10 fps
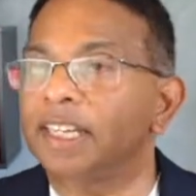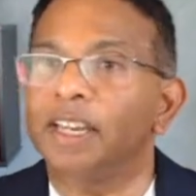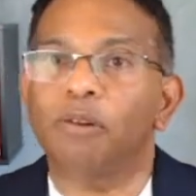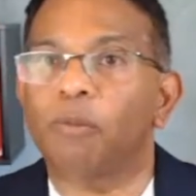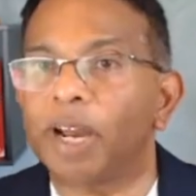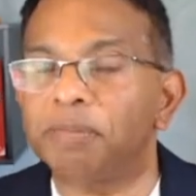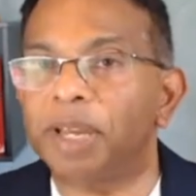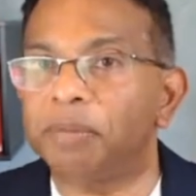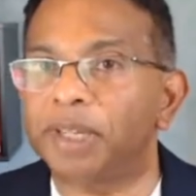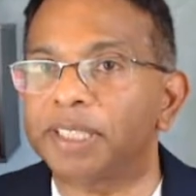white
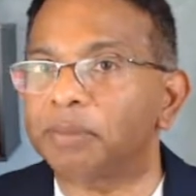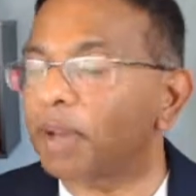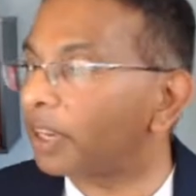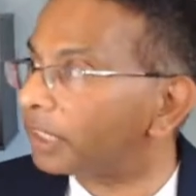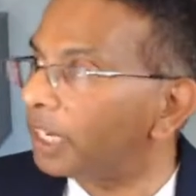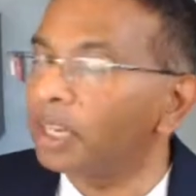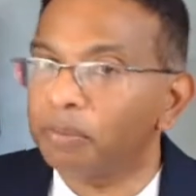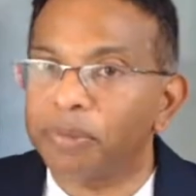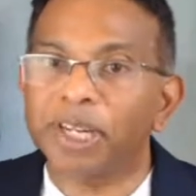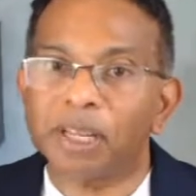papers about
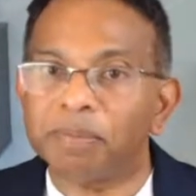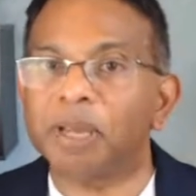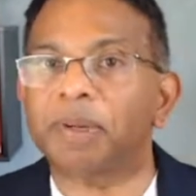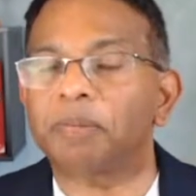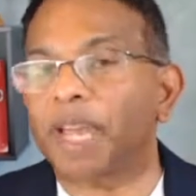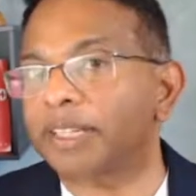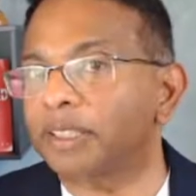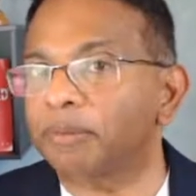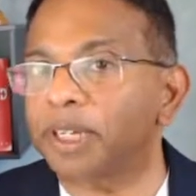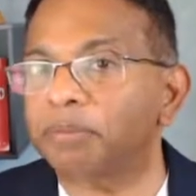bringing people back to
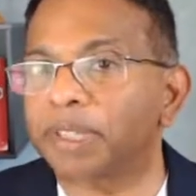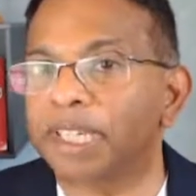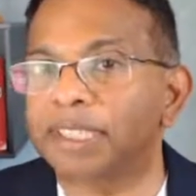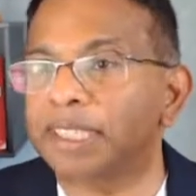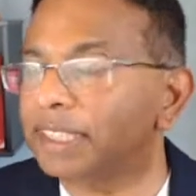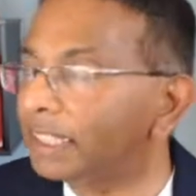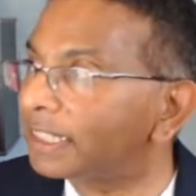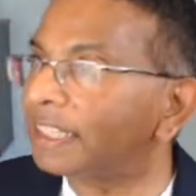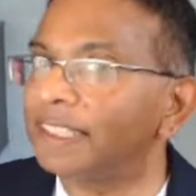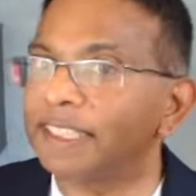the workplace and things
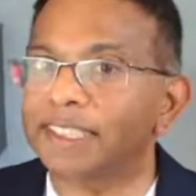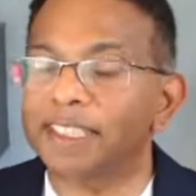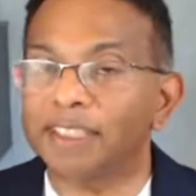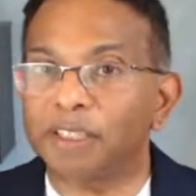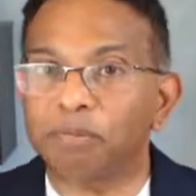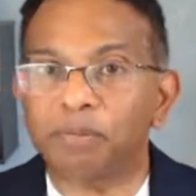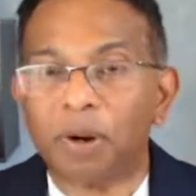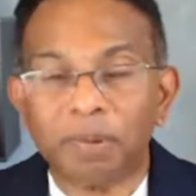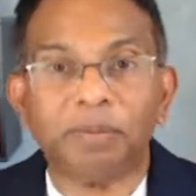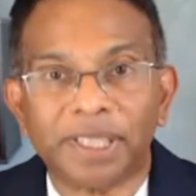like this. And the
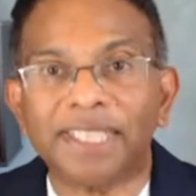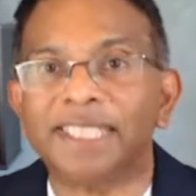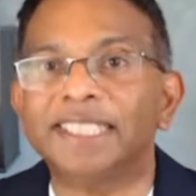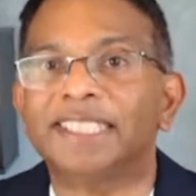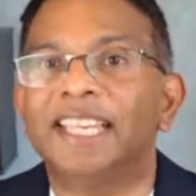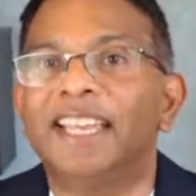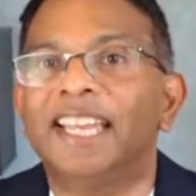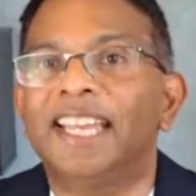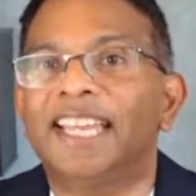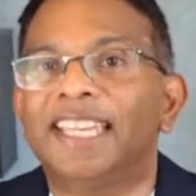problem with this
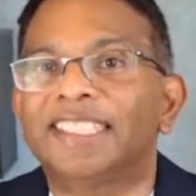is they're